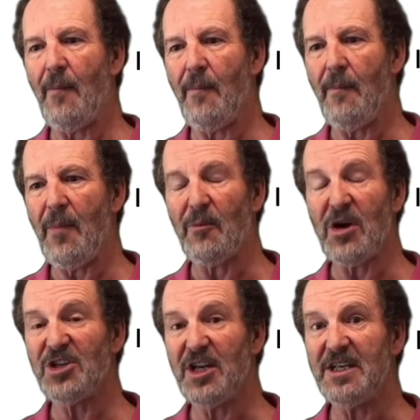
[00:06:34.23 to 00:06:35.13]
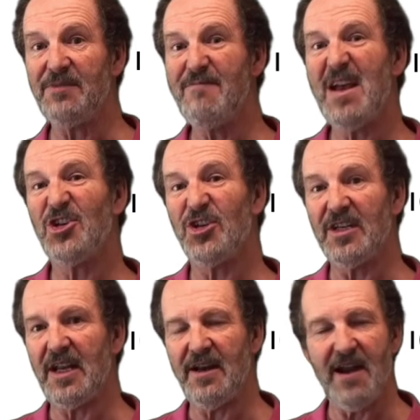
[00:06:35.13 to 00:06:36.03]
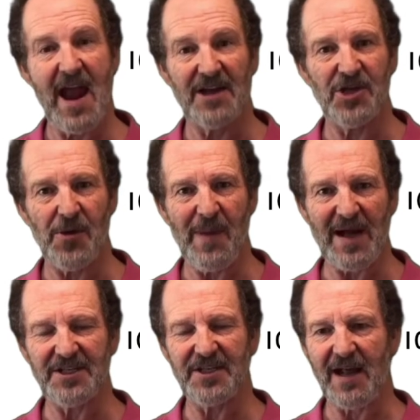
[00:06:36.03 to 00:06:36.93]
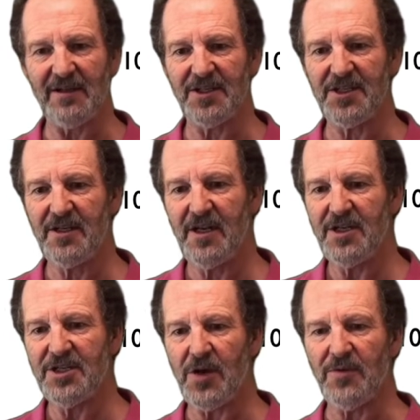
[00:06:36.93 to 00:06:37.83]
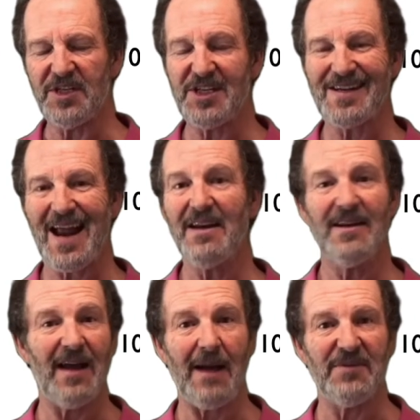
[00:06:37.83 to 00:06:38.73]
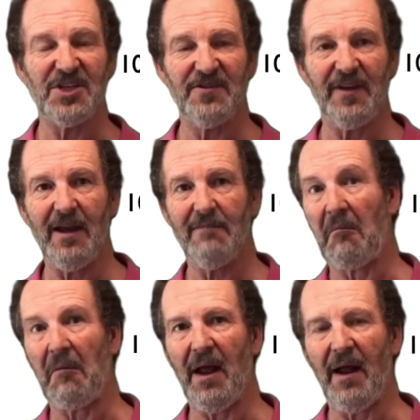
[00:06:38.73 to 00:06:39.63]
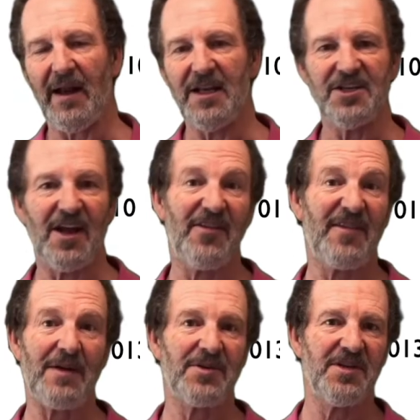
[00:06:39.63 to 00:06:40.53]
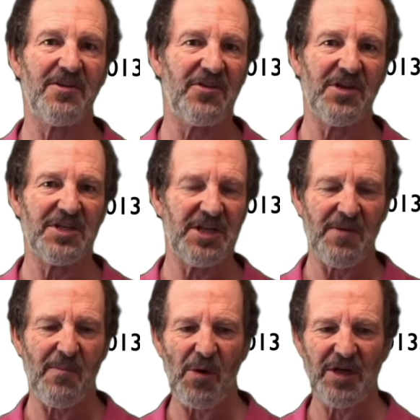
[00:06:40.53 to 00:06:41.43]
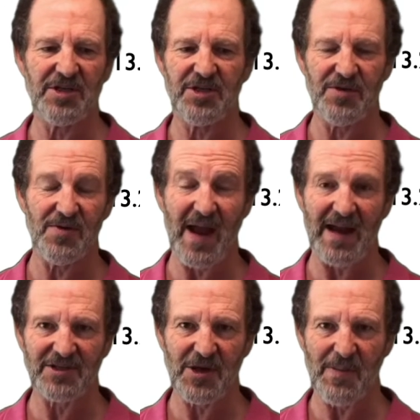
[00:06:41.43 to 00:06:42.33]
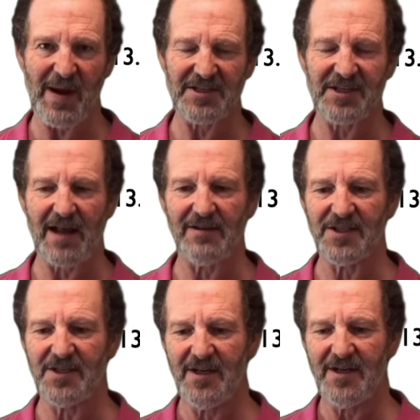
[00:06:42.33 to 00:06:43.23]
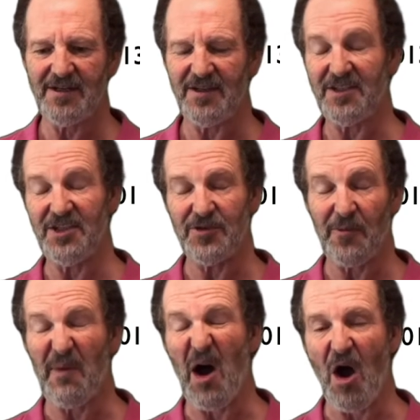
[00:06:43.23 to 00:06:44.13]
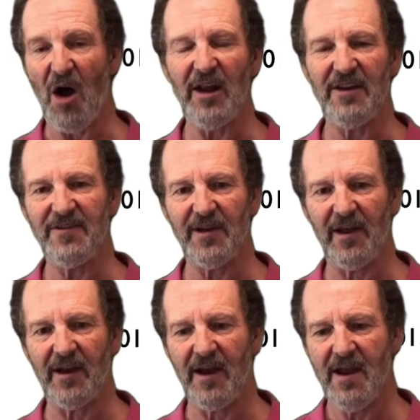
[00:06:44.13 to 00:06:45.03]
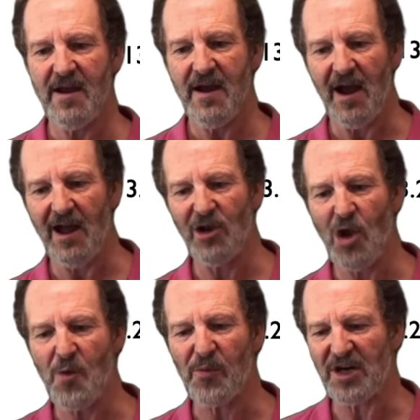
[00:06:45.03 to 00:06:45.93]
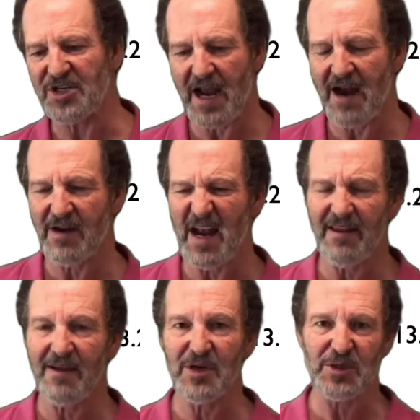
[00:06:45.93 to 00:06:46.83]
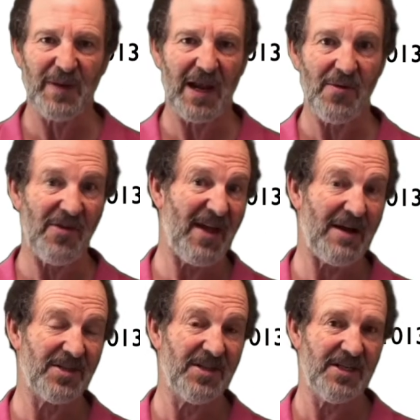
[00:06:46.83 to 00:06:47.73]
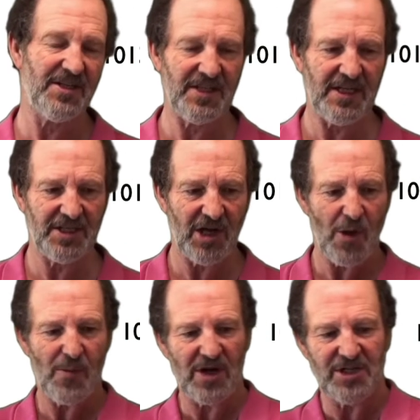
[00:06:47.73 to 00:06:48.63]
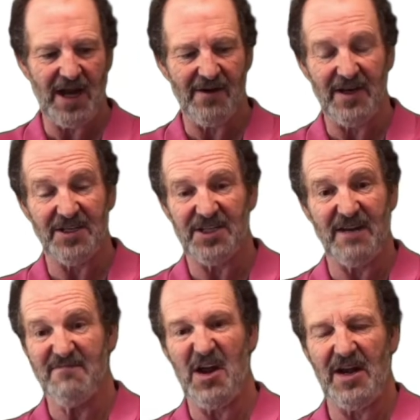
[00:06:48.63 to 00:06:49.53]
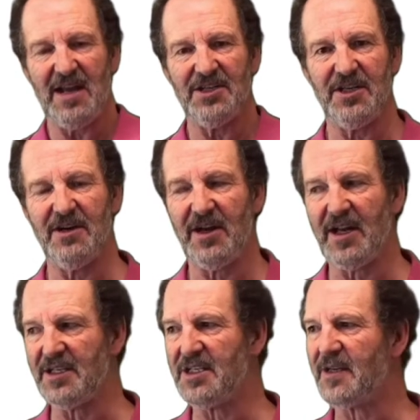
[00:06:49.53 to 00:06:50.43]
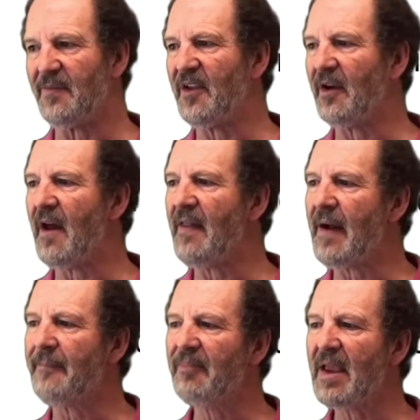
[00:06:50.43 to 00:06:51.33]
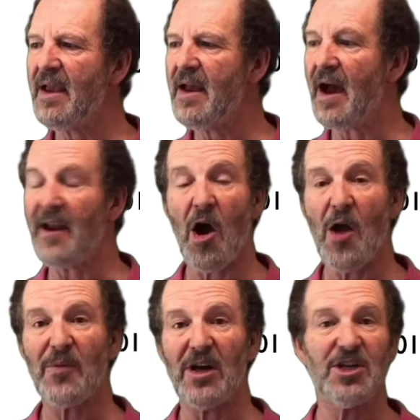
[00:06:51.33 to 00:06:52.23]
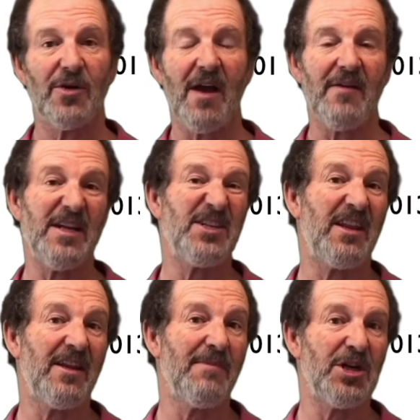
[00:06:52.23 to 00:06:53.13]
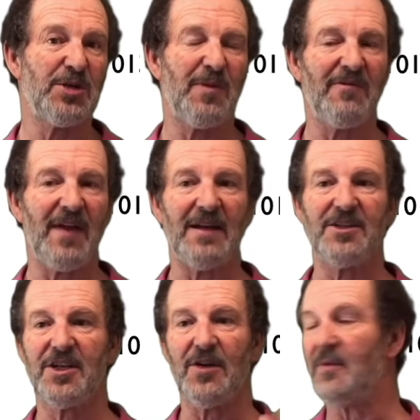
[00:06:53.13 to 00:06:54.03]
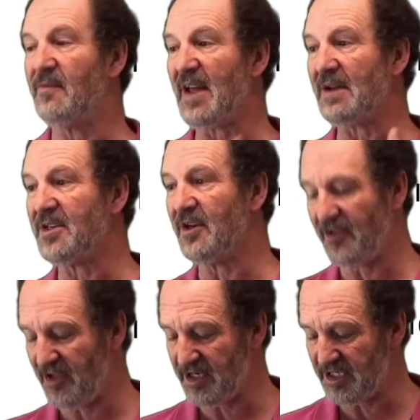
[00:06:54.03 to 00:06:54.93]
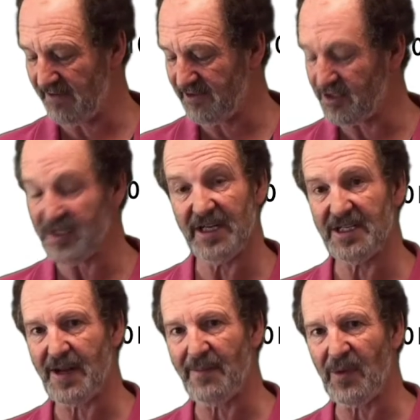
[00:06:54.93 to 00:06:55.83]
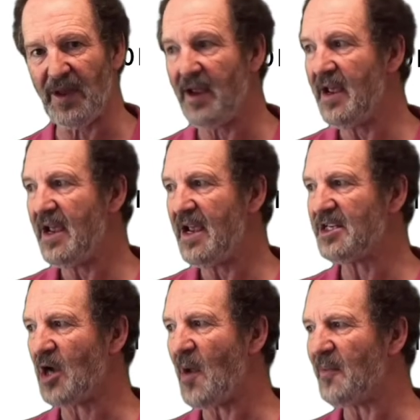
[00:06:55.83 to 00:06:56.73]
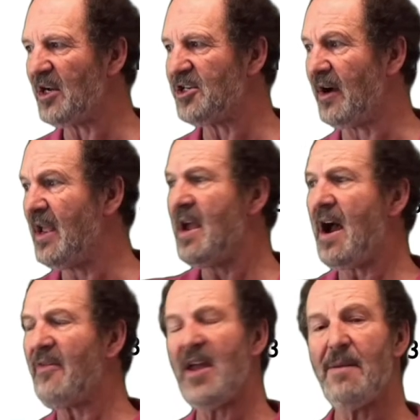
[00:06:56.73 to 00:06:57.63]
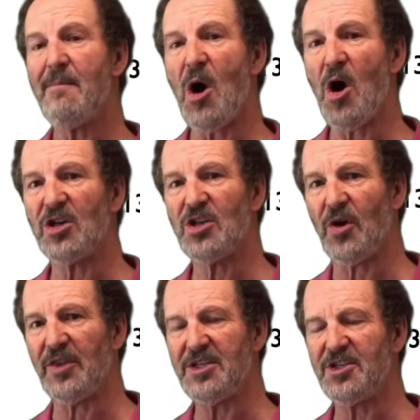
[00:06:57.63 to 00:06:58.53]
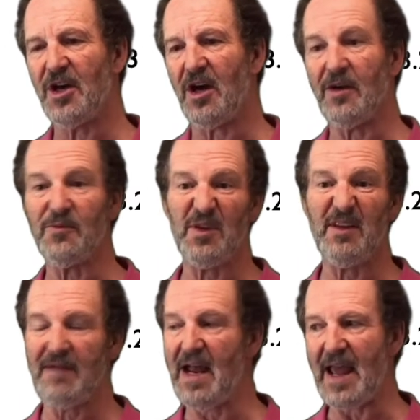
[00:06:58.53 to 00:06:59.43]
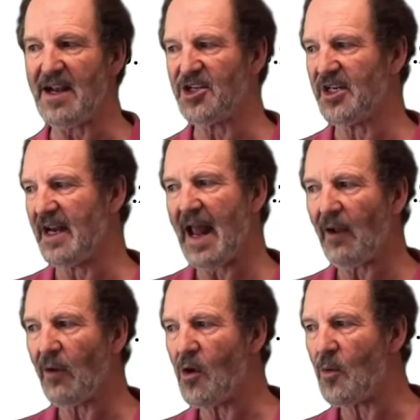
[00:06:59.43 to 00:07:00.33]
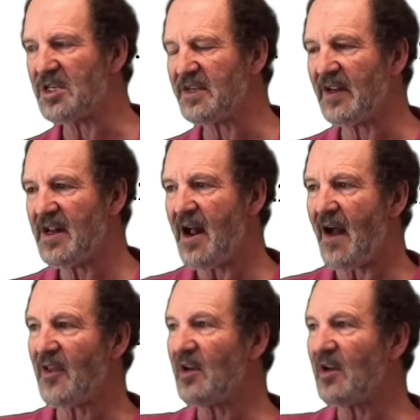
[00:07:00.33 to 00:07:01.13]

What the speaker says: the pressure is measured in hectopascals. So the standard atmosphere is 1013.2 hectopascals. So this is par, if you like. A low pressure area, anything much below 1000 is a low pressure area, say 980, 990, something like that. And a high pressure area is anything much above that. So 1030, I've chosen an example here, is a high pressure area. And they are marked on this chart with an H and an L or whatever. And the little